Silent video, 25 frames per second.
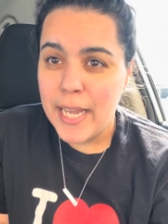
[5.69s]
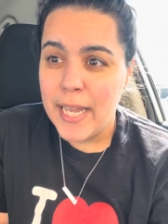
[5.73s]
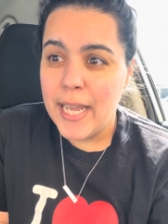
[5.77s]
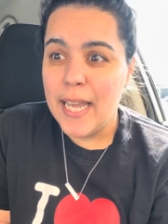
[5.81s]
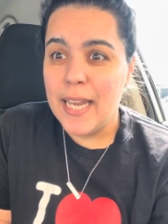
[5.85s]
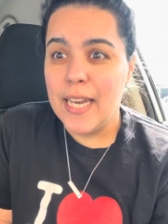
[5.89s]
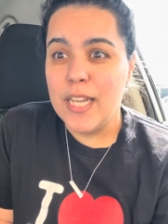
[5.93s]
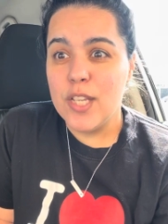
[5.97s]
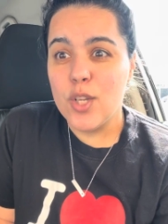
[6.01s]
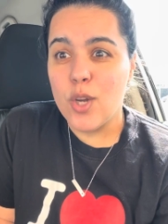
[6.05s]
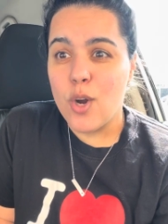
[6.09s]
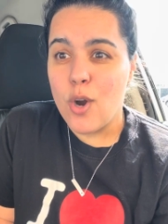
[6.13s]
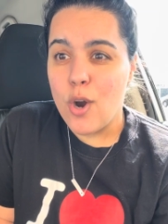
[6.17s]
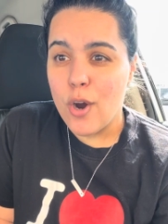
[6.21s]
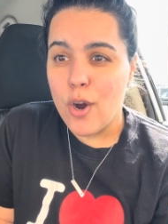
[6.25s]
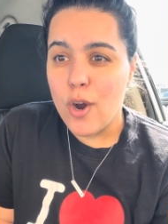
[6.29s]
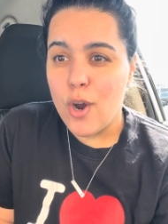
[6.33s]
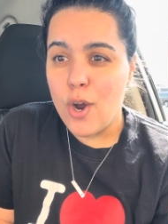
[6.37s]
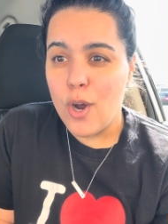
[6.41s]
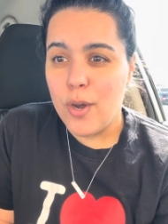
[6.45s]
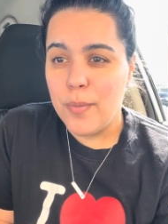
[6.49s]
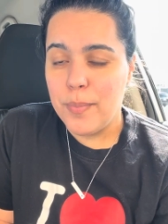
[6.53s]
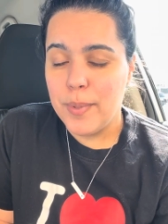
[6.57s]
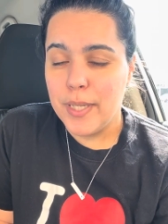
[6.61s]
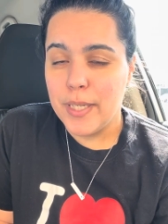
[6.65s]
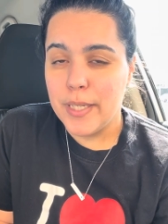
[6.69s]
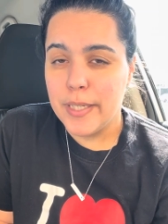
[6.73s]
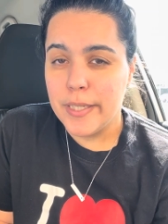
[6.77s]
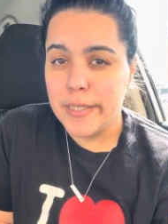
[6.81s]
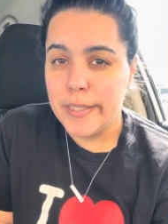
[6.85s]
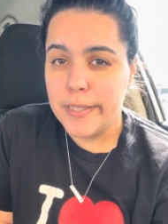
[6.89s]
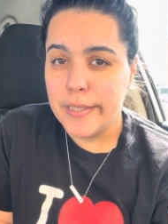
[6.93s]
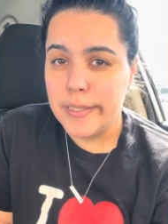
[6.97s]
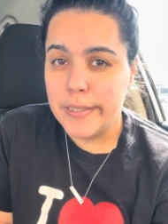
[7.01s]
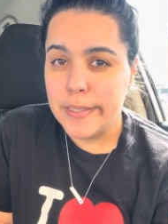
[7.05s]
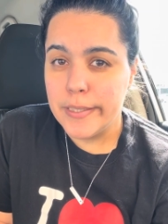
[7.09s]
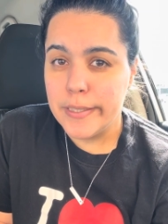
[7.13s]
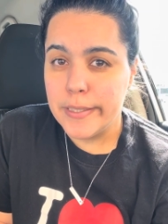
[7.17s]
And it's a car haul
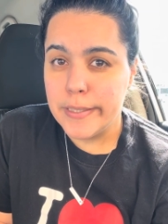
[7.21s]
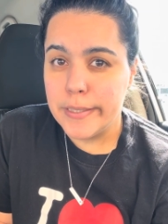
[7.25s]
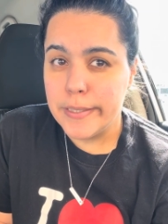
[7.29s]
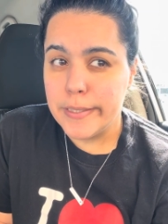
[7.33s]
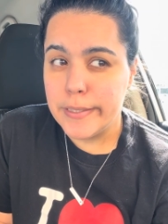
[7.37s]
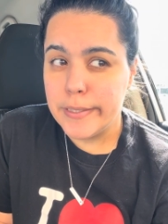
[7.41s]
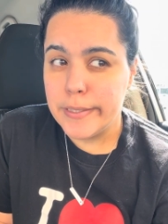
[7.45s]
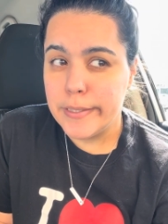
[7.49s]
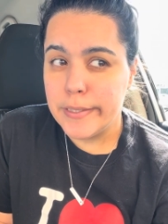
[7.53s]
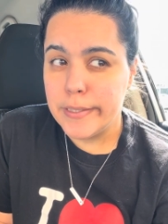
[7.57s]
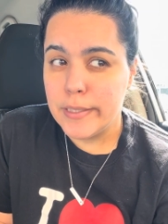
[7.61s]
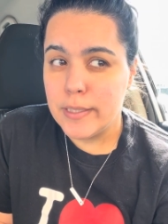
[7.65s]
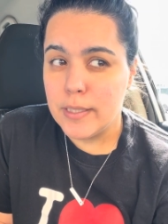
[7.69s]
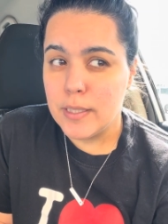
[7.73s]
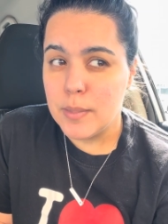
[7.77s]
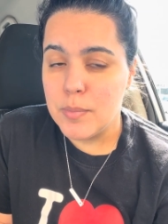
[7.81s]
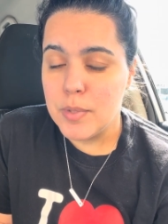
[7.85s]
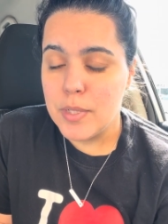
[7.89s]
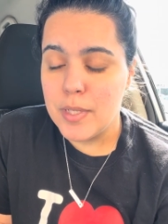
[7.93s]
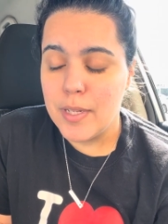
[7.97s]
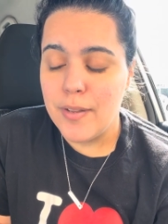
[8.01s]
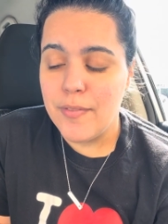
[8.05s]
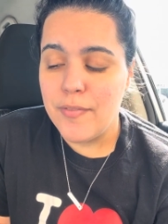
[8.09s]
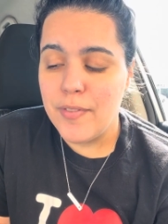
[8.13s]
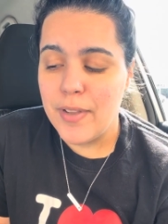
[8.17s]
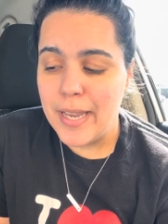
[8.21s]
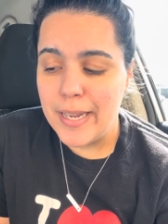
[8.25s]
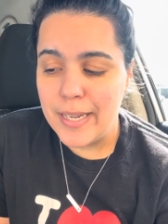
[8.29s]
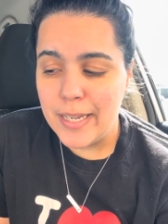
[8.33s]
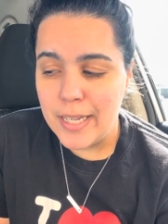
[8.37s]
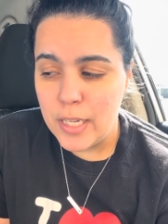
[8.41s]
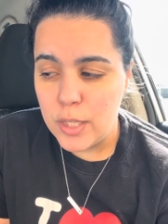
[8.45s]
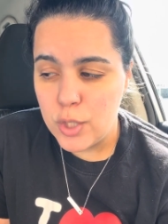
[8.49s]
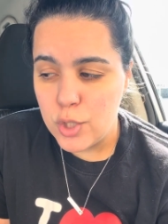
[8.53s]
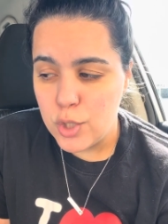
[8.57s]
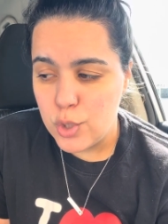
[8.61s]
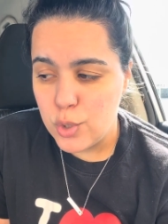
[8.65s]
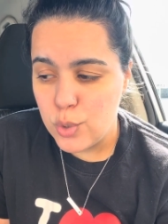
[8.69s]
because some stuff I
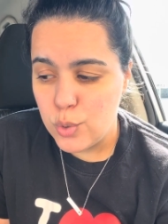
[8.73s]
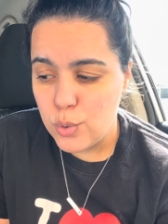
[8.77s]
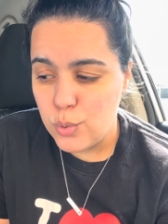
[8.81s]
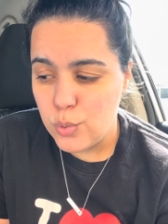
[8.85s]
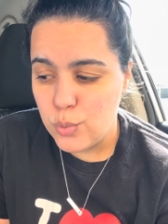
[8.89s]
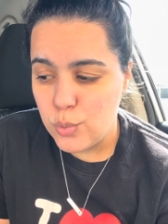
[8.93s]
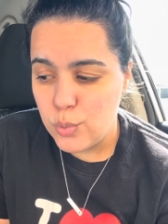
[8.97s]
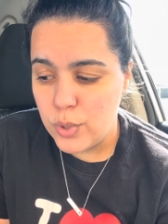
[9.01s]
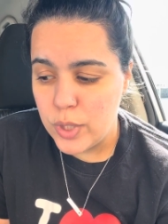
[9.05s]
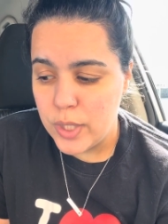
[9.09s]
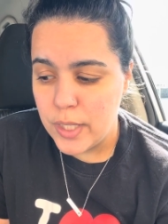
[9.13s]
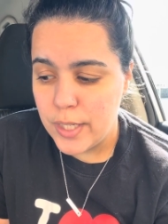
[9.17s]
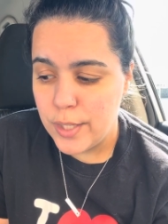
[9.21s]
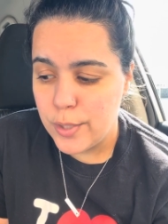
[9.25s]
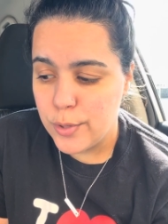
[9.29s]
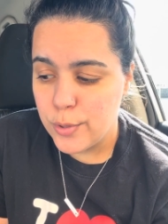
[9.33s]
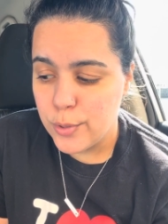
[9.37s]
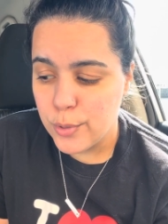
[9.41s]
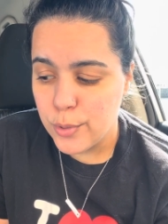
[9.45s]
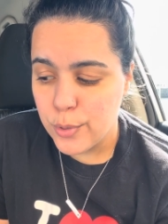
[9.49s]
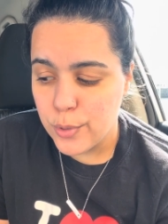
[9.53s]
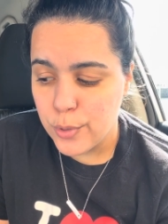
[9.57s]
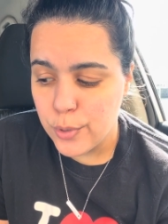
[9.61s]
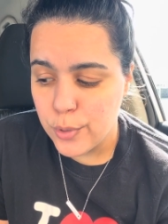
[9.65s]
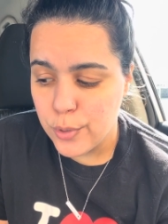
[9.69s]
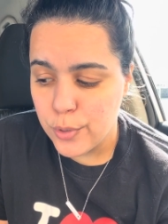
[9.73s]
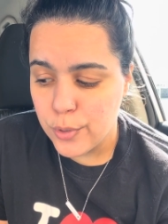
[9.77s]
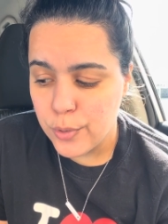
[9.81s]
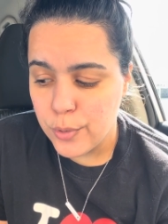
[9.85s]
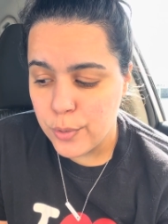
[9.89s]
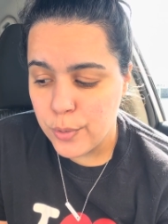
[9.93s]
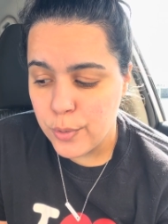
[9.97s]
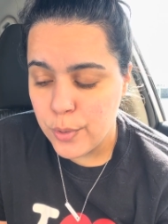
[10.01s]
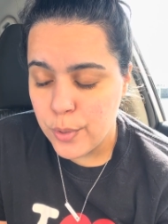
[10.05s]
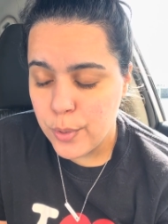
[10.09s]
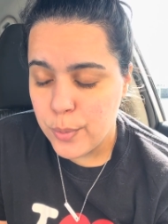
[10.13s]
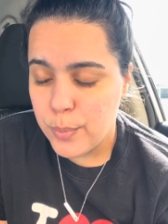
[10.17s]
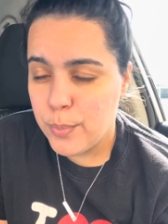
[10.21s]
need to either
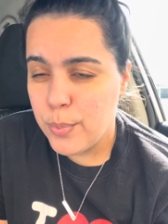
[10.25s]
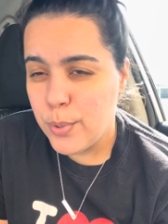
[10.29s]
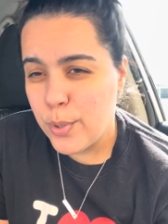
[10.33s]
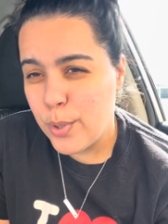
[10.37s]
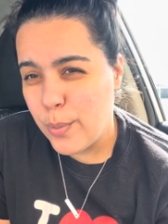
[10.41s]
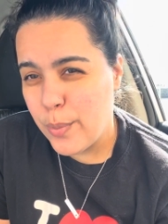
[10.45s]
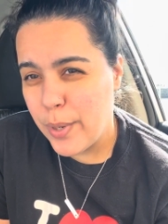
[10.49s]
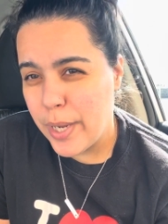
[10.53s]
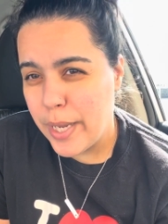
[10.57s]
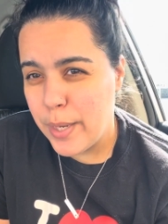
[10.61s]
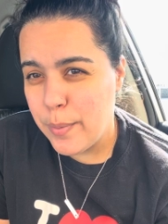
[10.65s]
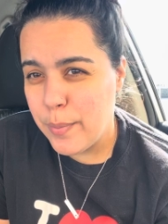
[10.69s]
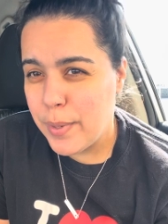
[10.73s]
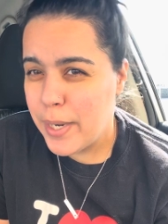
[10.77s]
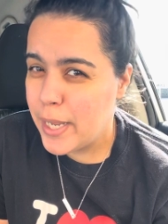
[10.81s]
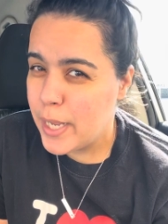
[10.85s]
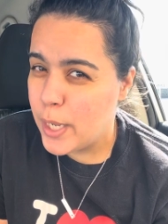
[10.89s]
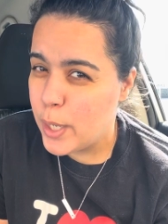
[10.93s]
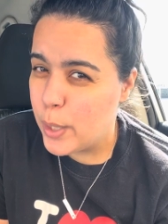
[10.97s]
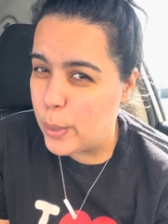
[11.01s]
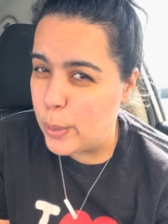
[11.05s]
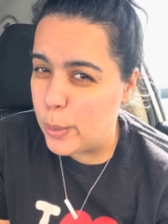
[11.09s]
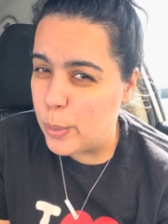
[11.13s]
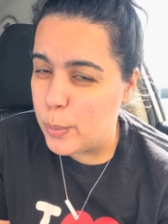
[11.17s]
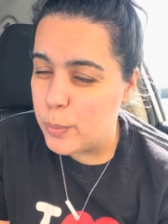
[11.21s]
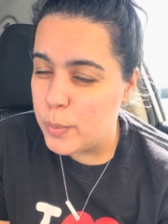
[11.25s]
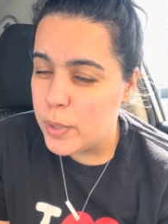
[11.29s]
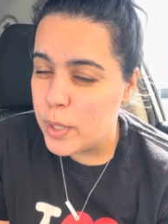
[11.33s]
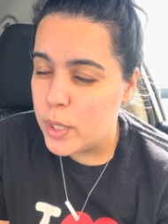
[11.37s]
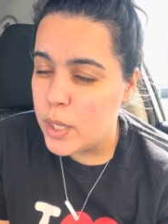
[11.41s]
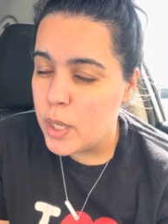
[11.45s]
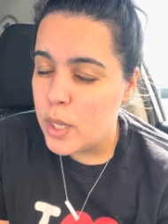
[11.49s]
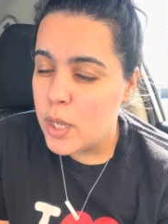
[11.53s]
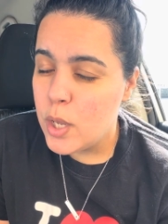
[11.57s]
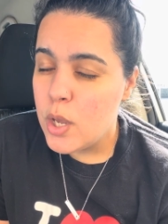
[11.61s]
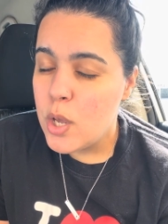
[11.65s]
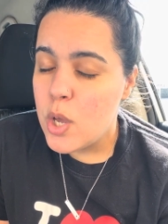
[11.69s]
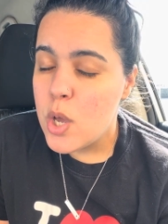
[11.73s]
put away when I get home
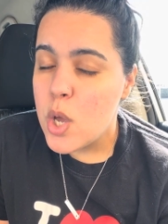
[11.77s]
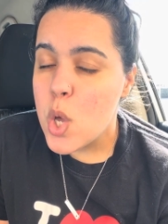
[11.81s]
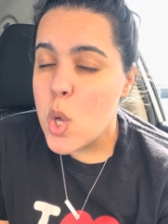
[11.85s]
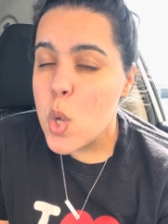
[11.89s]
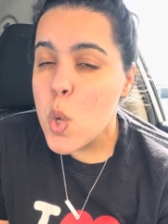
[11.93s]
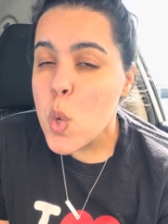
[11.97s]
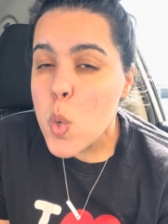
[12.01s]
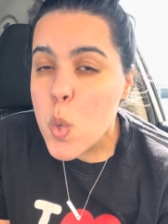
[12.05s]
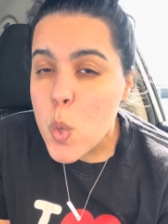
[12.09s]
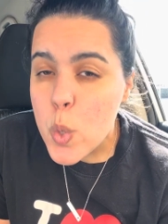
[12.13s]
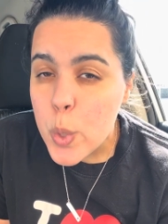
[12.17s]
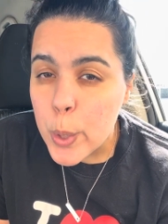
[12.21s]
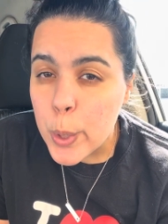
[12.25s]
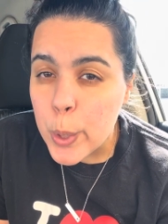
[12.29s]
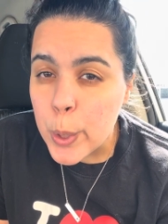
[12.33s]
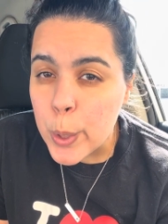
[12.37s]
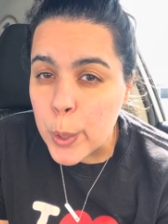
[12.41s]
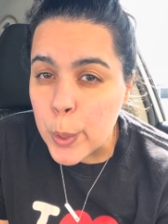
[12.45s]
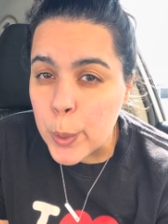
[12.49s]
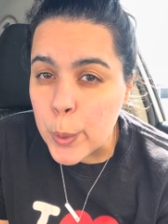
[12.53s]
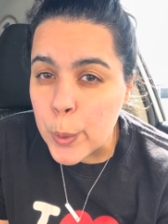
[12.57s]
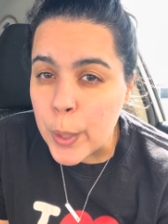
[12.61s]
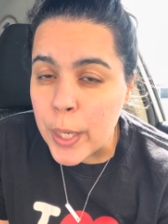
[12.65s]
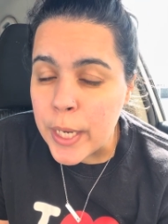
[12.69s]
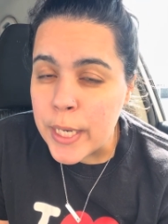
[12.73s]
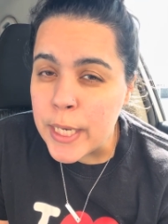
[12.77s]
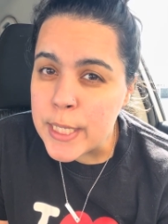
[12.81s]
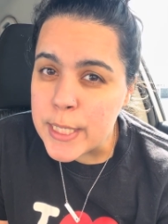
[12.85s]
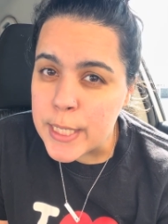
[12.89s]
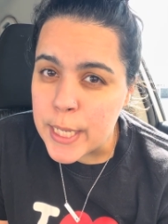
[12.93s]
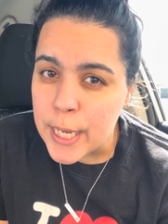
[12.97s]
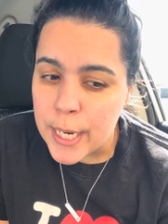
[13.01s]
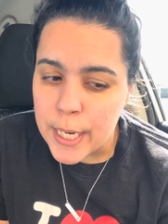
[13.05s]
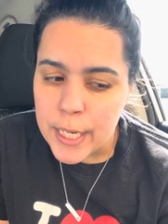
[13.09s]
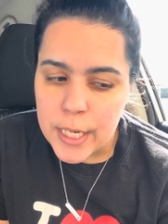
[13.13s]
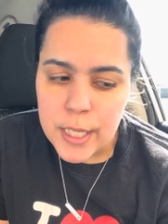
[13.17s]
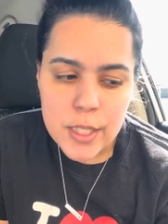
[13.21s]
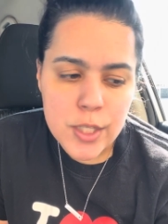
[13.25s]
or I need to
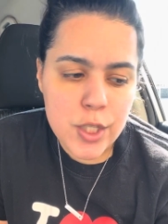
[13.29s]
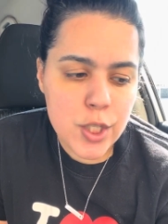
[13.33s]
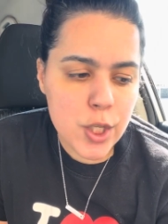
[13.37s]
hide it.